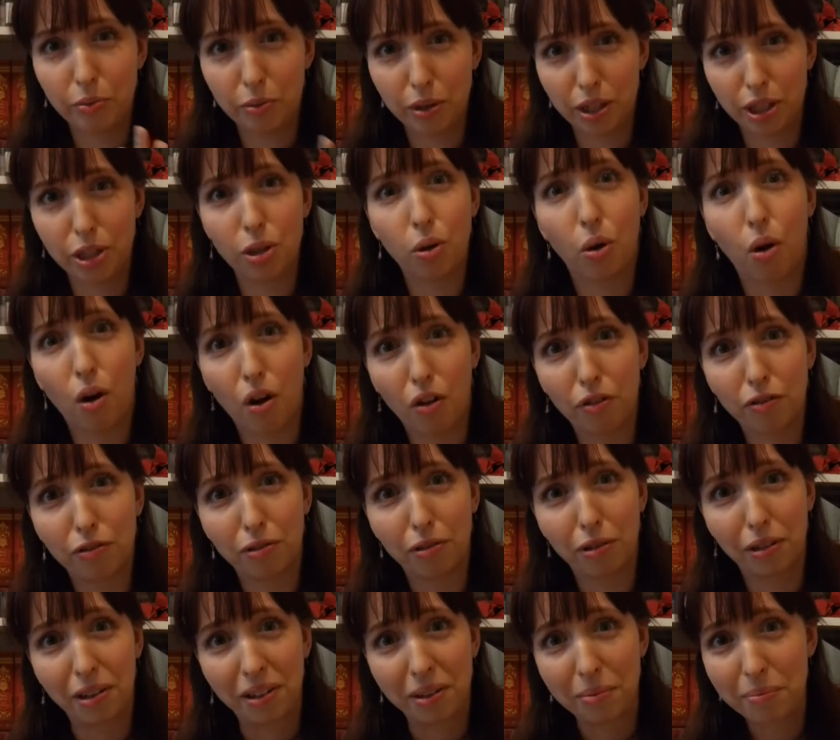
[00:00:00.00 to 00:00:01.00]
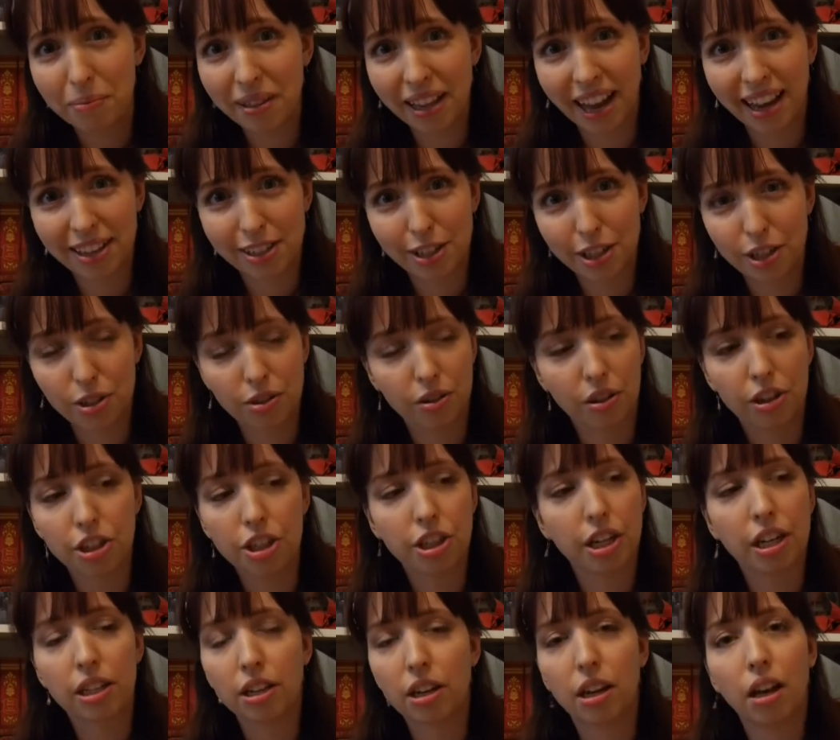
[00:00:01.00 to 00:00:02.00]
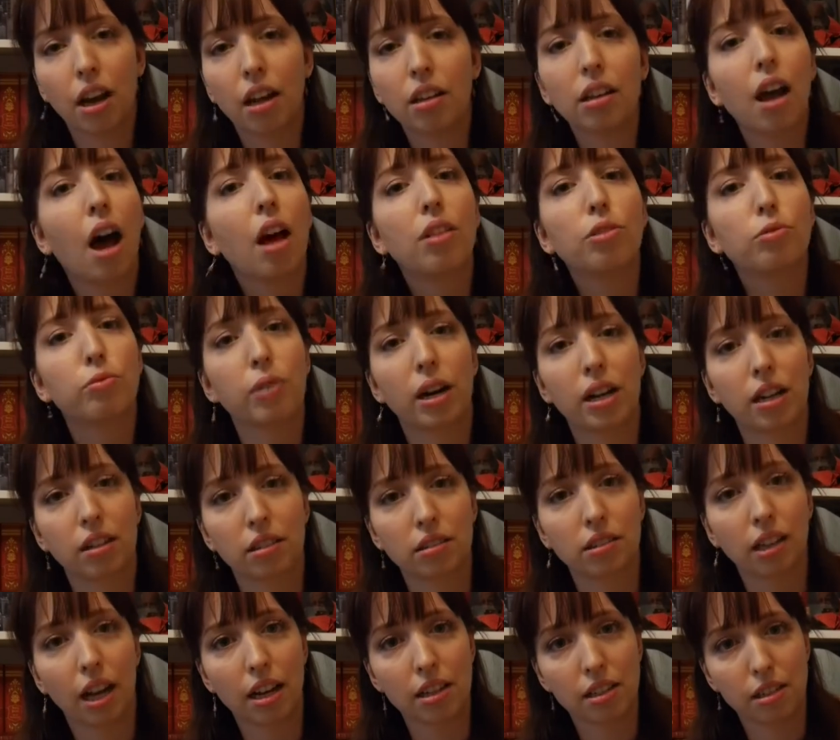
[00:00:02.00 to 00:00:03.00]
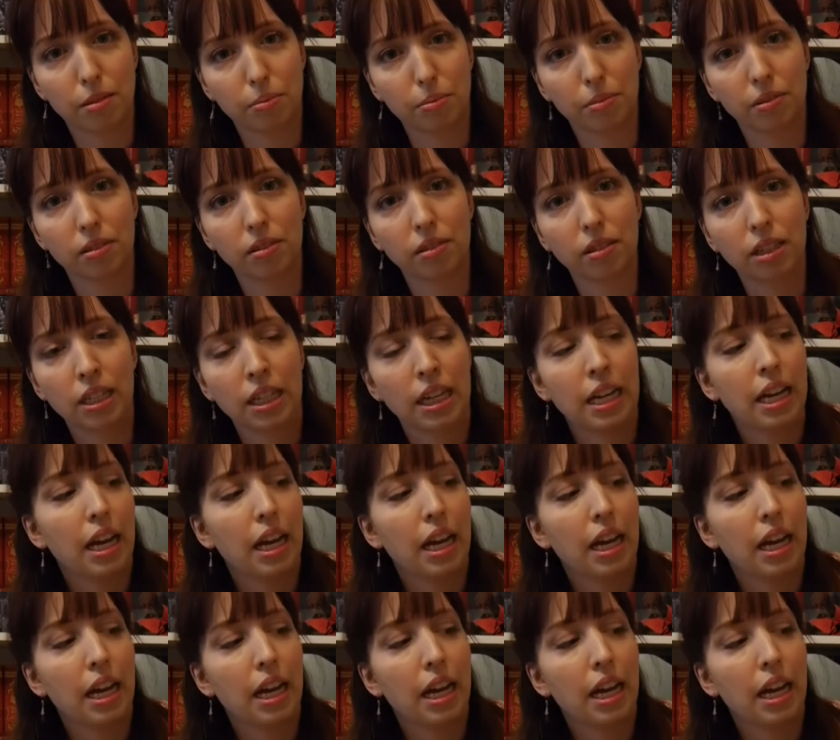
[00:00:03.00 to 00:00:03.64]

really awful plastic surgery, and they're unrecognizable.